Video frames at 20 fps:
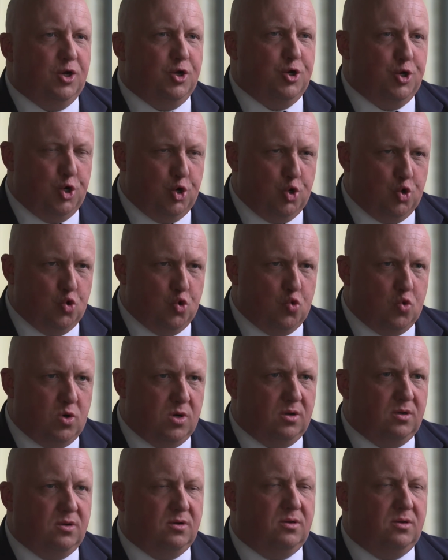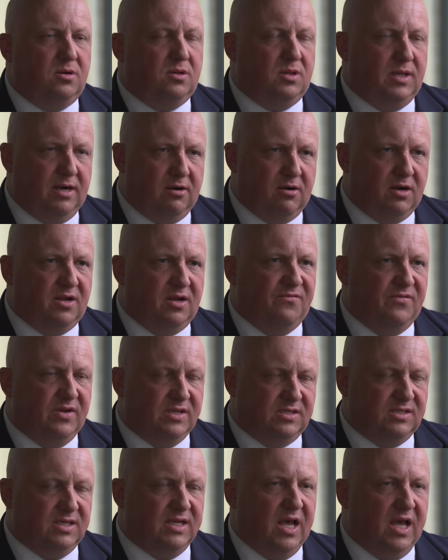new, clear, and
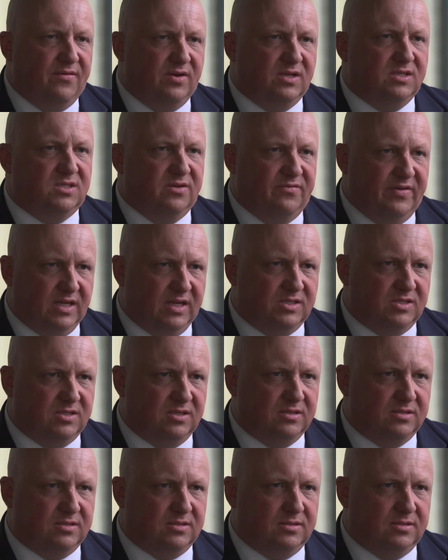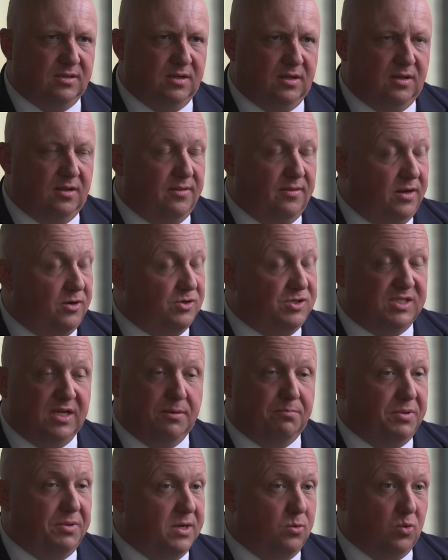convincing evidence of innocence. There
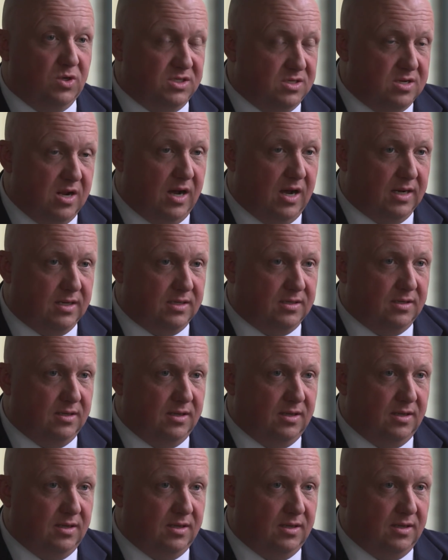simply was not.